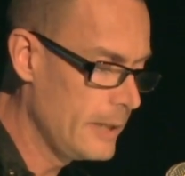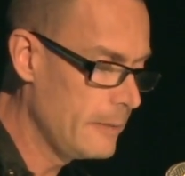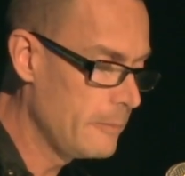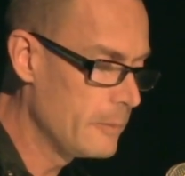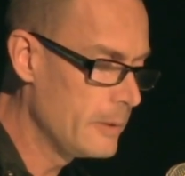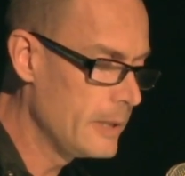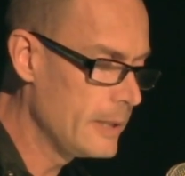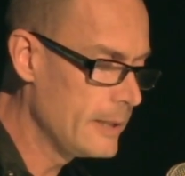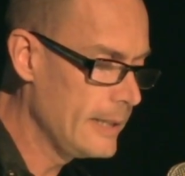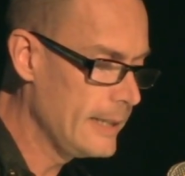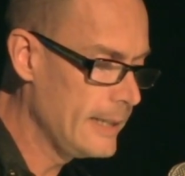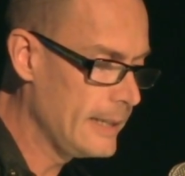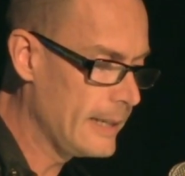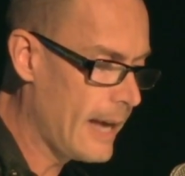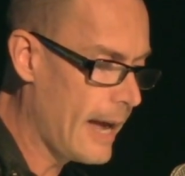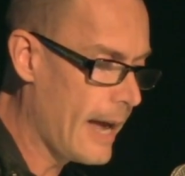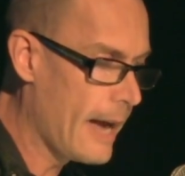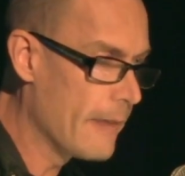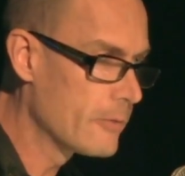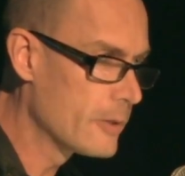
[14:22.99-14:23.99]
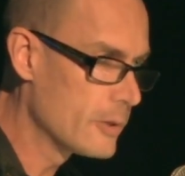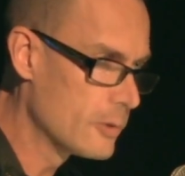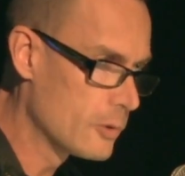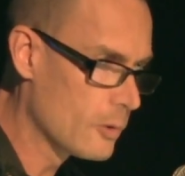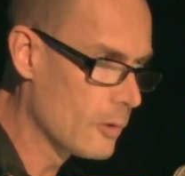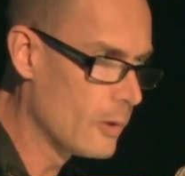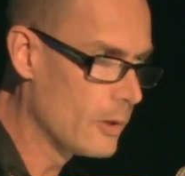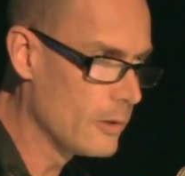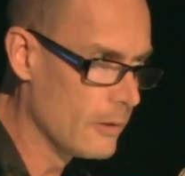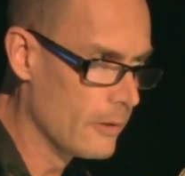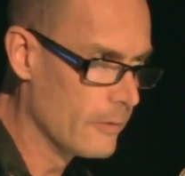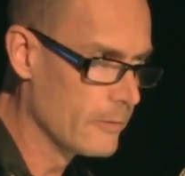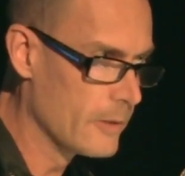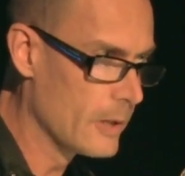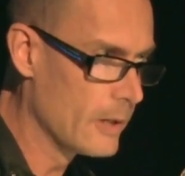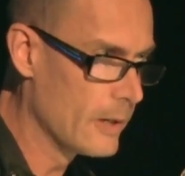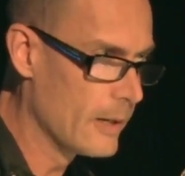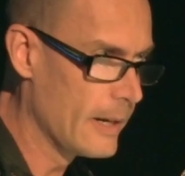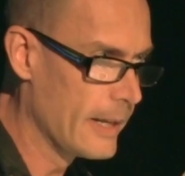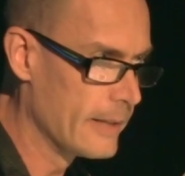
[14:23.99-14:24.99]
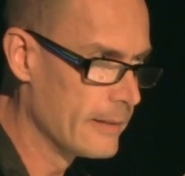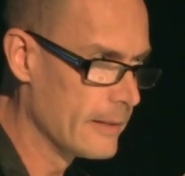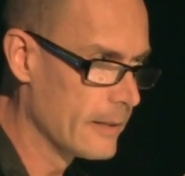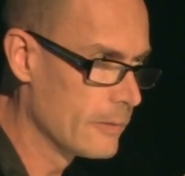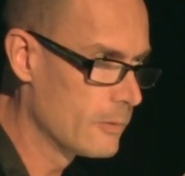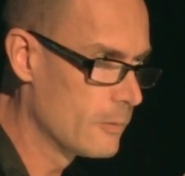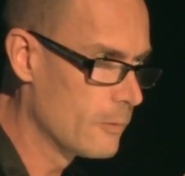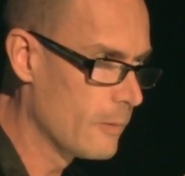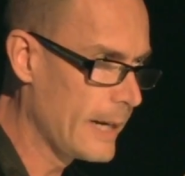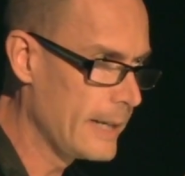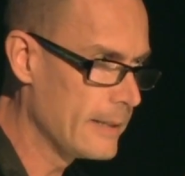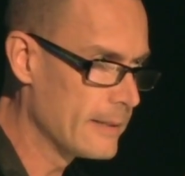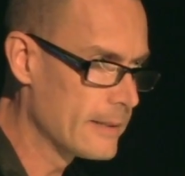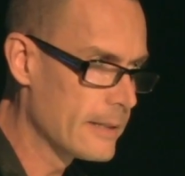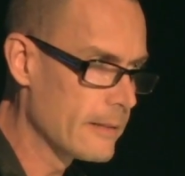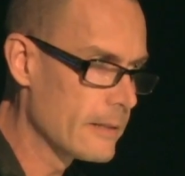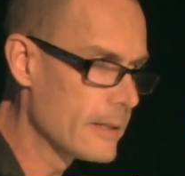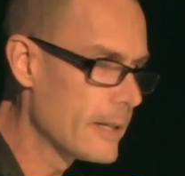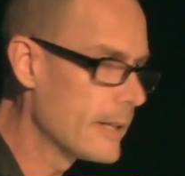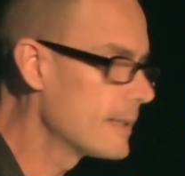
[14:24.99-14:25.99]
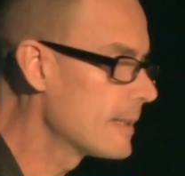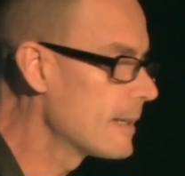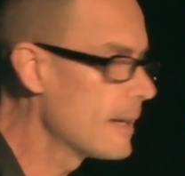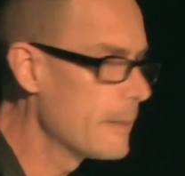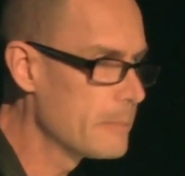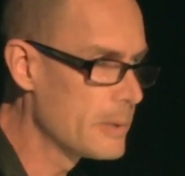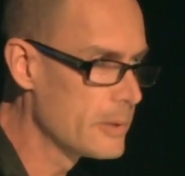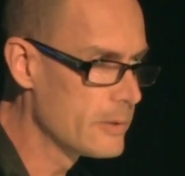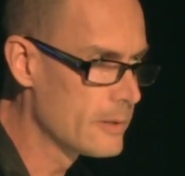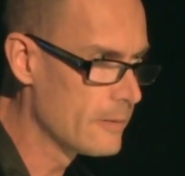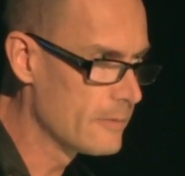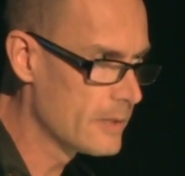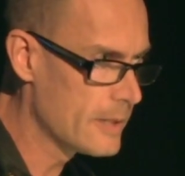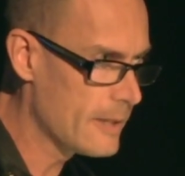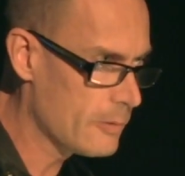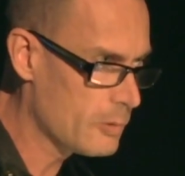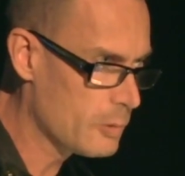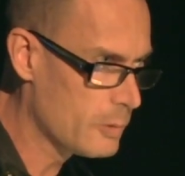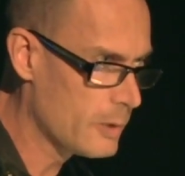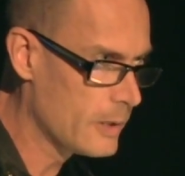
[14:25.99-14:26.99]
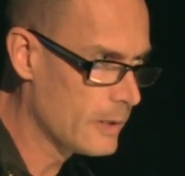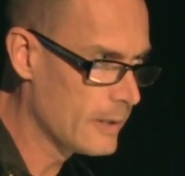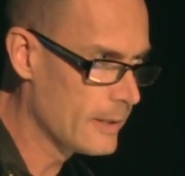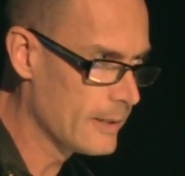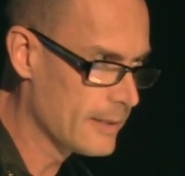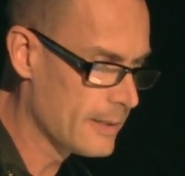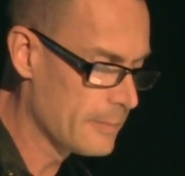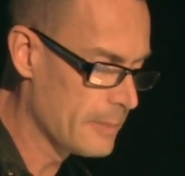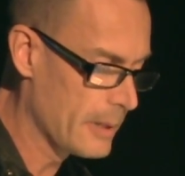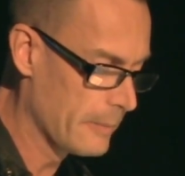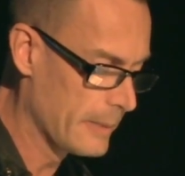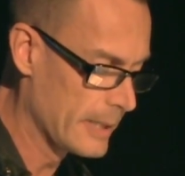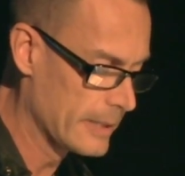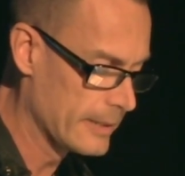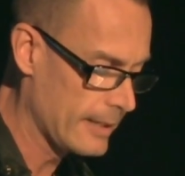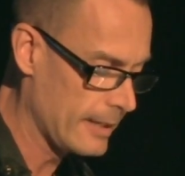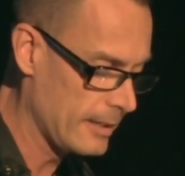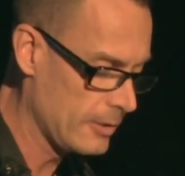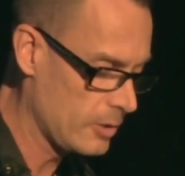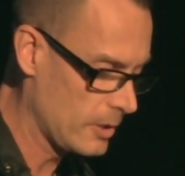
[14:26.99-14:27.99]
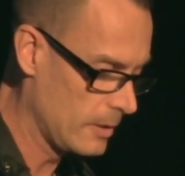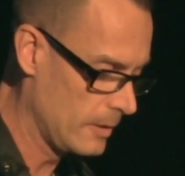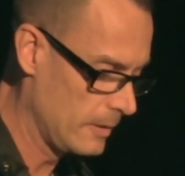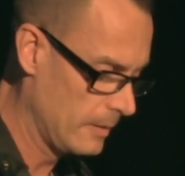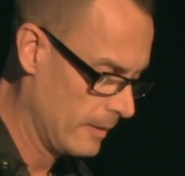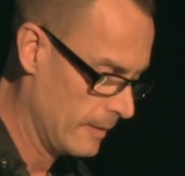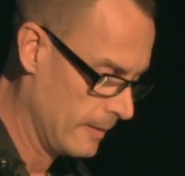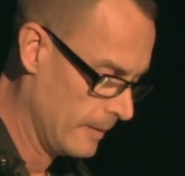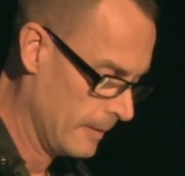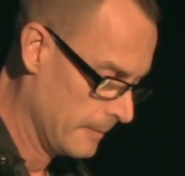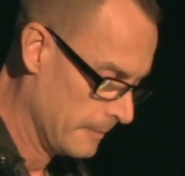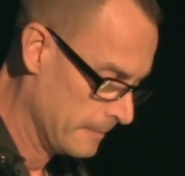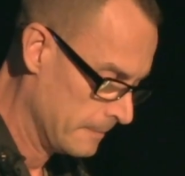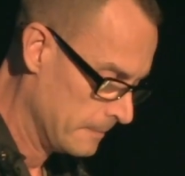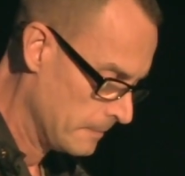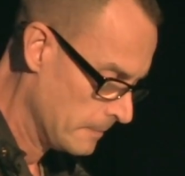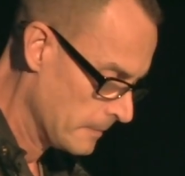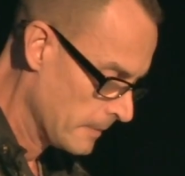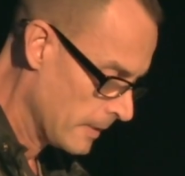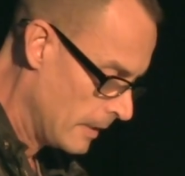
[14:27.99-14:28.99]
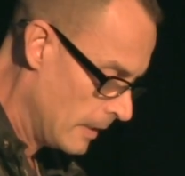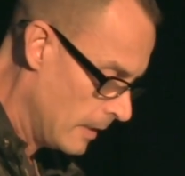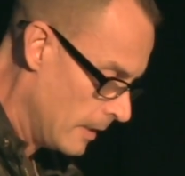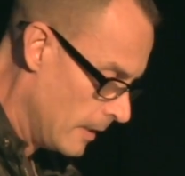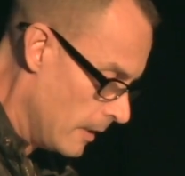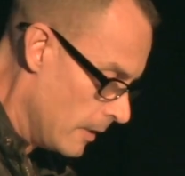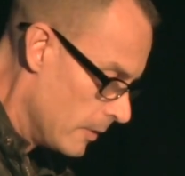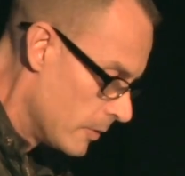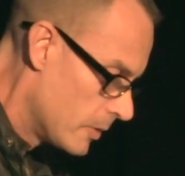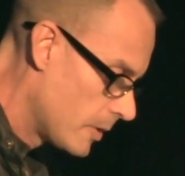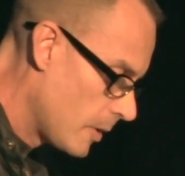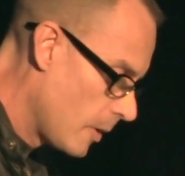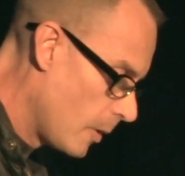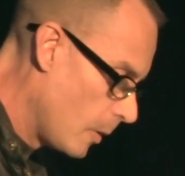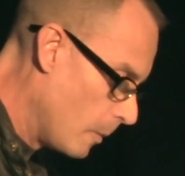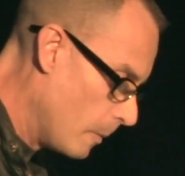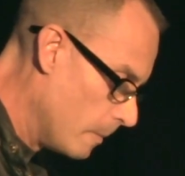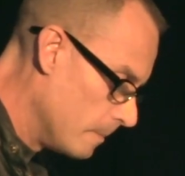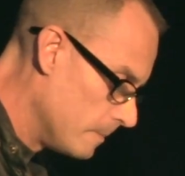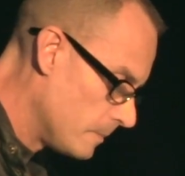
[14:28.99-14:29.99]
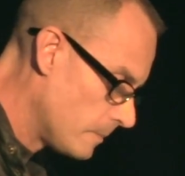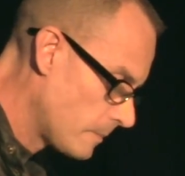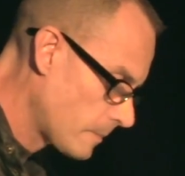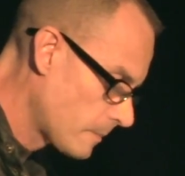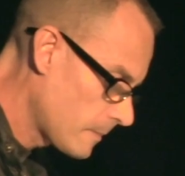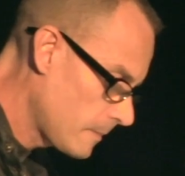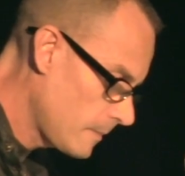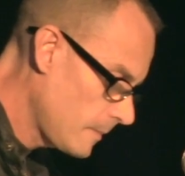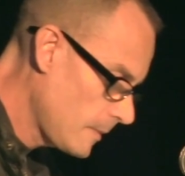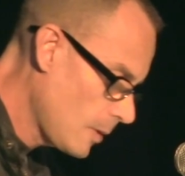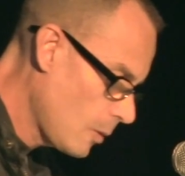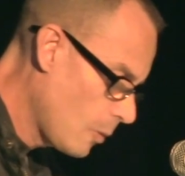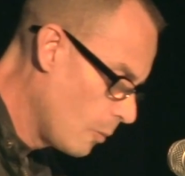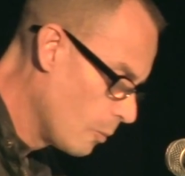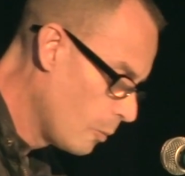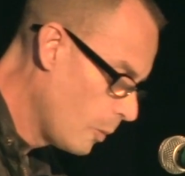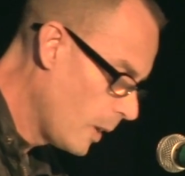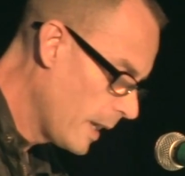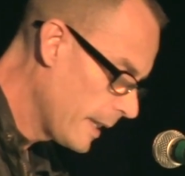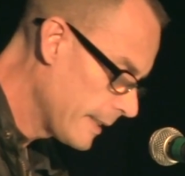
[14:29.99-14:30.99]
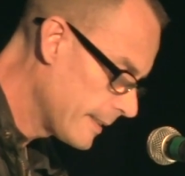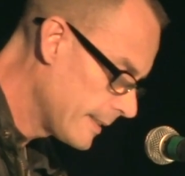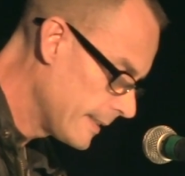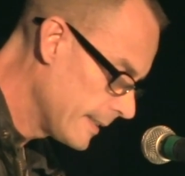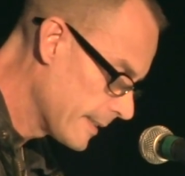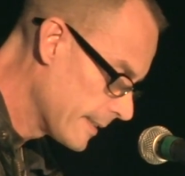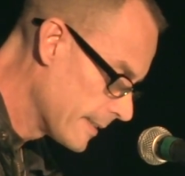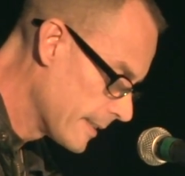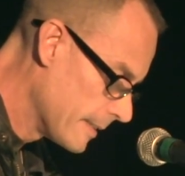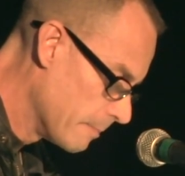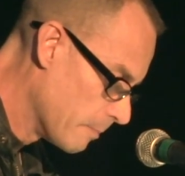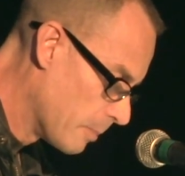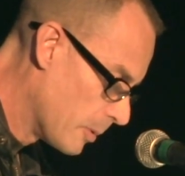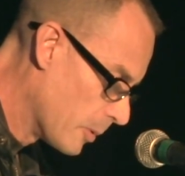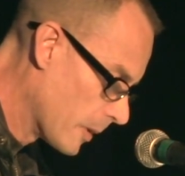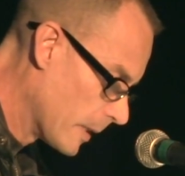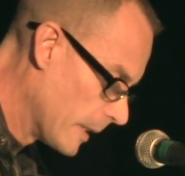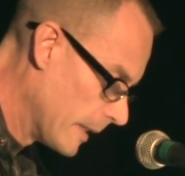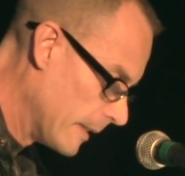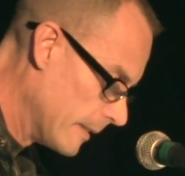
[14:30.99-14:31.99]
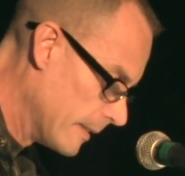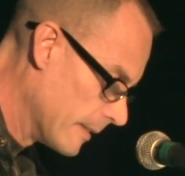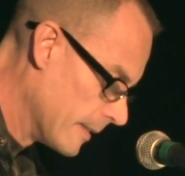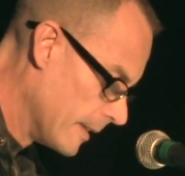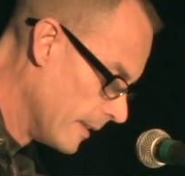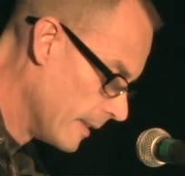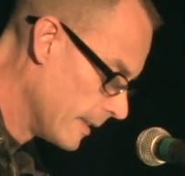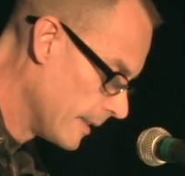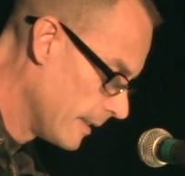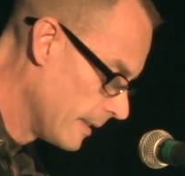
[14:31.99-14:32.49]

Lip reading: really have control over, and they're great. They're like temples of sexual experimentation. So what I think is important